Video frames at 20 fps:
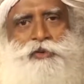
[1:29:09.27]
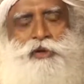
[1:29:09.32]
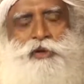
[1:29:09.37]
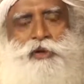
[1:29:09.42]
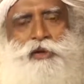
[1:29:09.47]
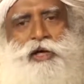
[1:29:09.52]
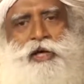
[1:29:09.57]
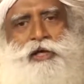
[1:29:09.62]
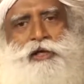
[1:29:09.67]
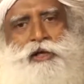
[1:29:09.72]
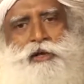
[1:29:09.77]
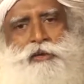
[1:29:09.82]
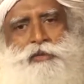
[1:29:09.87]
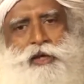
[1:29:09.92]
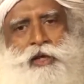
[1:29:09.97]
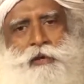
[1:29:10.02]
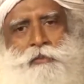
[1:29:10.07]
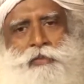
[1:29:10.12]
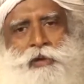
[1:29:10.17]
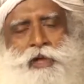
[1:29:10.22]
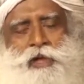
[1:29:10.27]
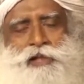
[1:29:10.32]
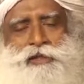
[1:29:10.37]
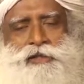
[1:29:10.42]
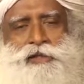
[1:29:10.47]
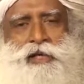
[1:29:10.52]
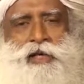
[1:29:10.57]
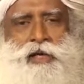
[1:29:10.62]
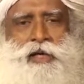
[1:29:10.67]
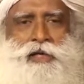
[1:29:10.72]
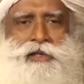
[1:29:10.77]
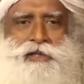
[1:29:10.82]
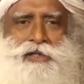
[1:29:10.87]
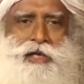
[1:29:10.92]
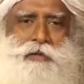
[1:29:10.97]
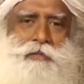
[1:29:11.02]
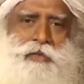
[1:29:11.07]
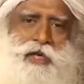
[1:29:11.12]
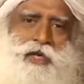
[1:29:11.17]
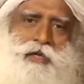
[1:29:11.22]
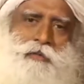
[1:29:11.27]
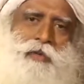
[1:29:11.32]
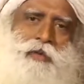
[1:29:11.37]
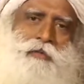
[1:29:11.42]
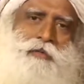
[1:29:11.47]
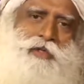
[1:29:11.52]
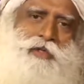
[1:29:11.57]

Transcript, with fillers: you know, get into that place. Somebody may